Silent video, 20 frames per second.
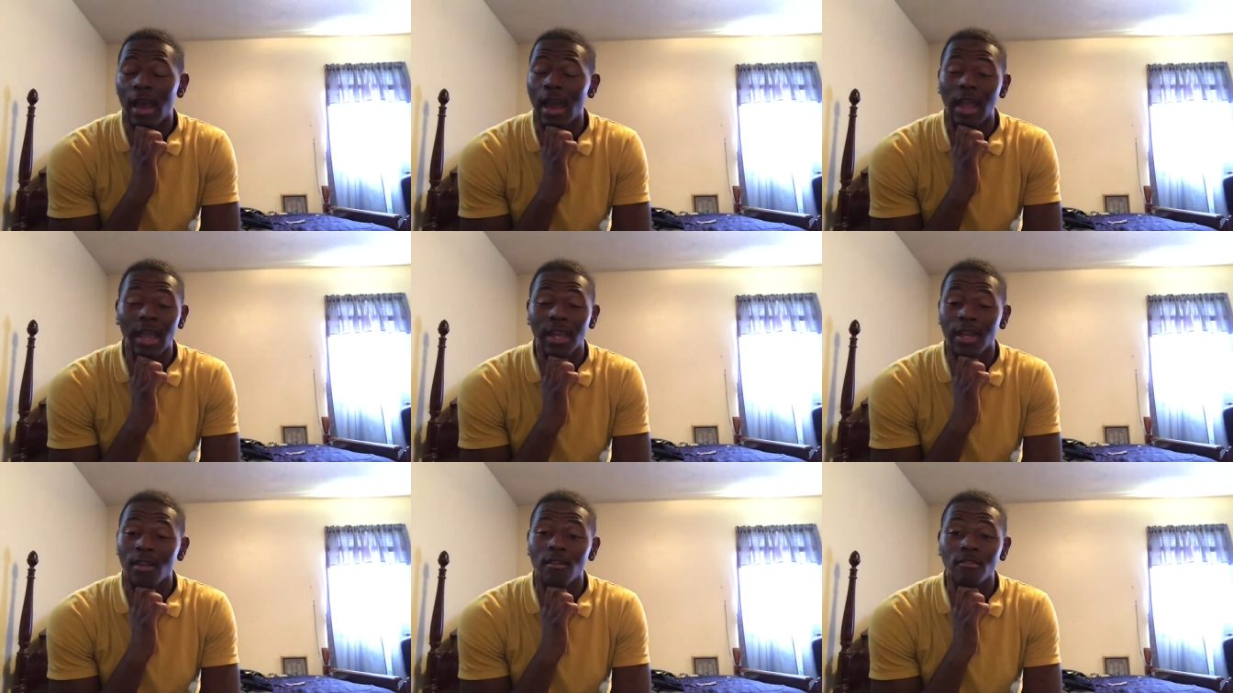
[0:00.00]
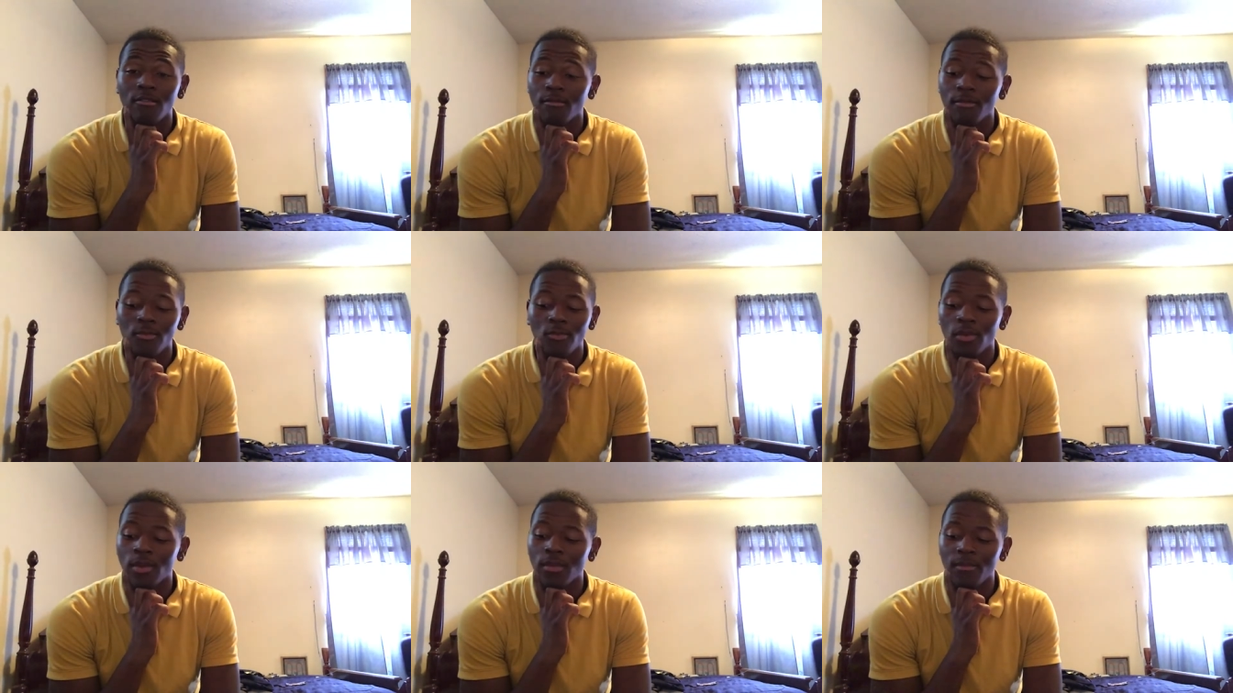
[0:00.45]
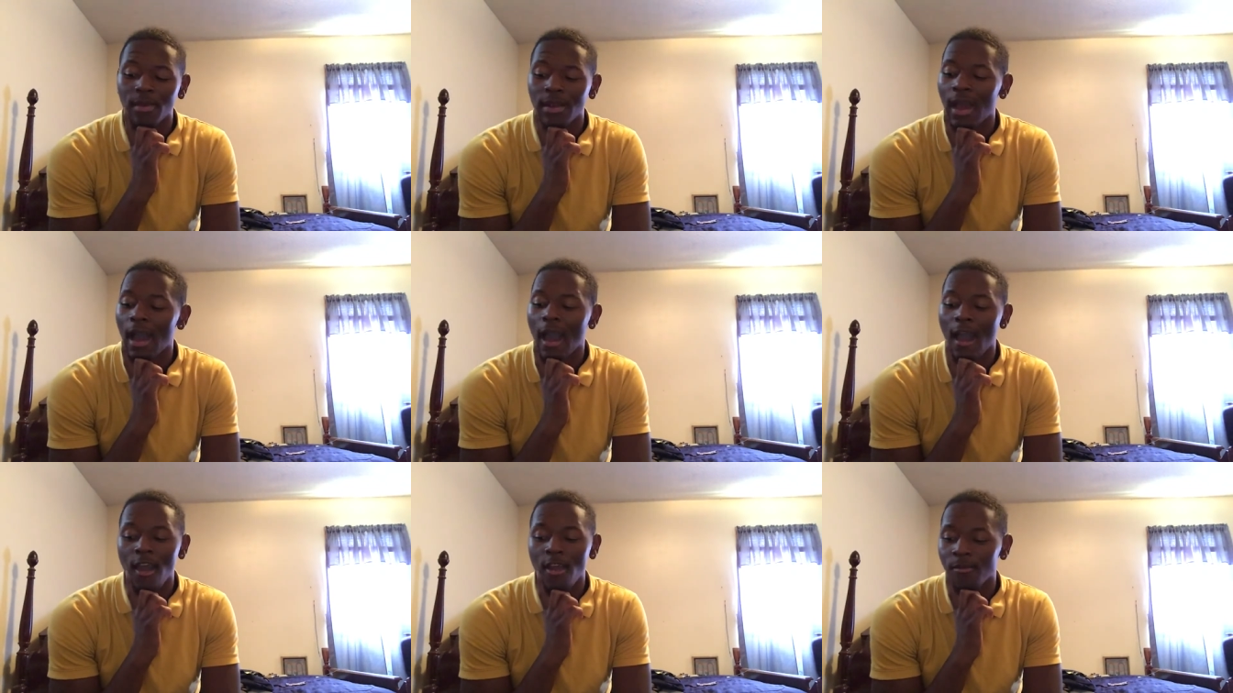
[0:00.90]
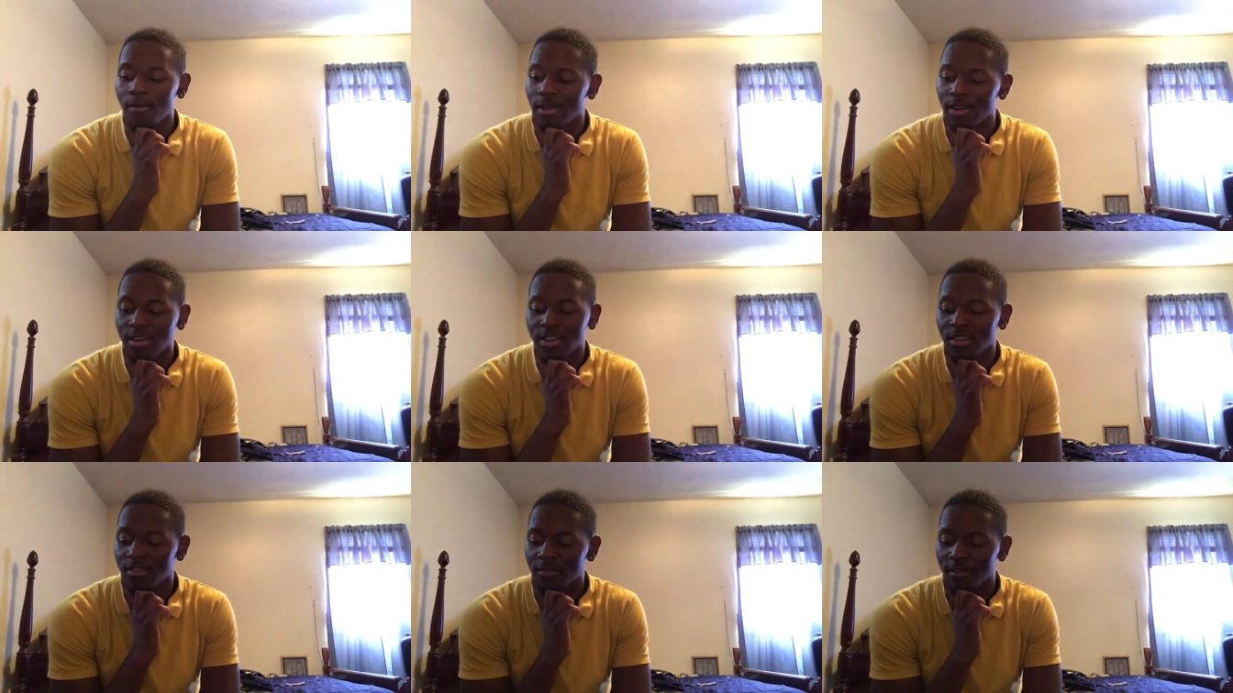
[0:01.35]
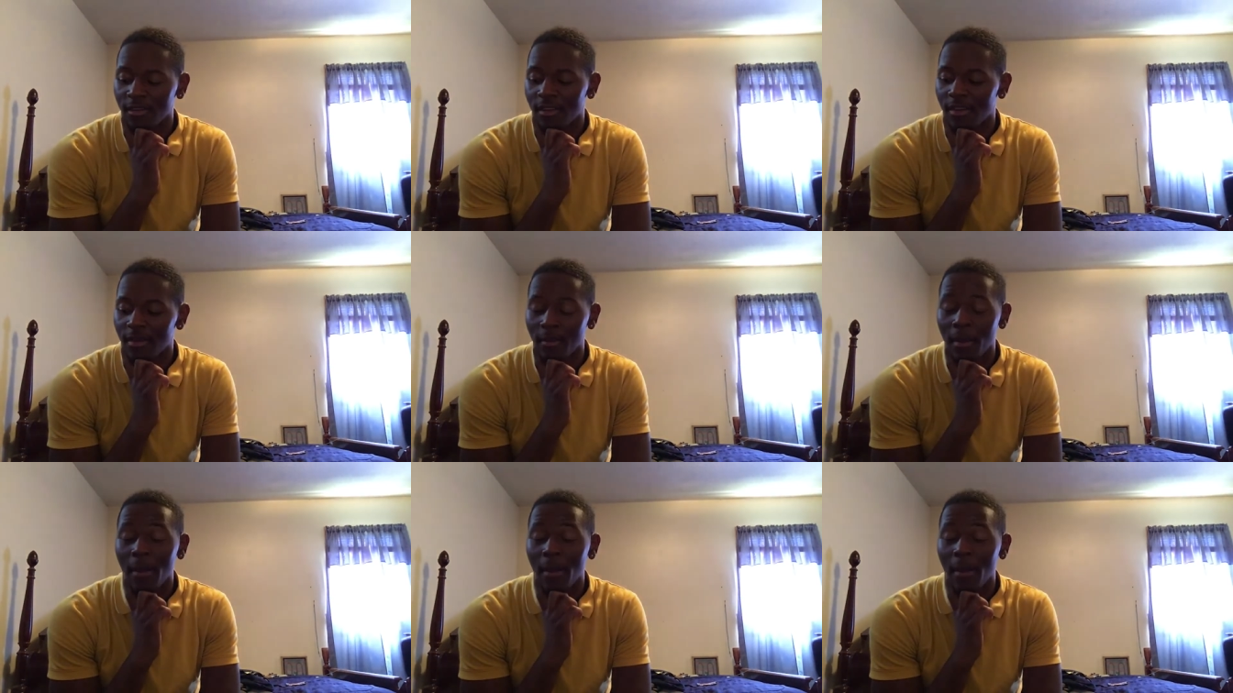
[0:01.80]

I ain't no really been an Iron Man fan,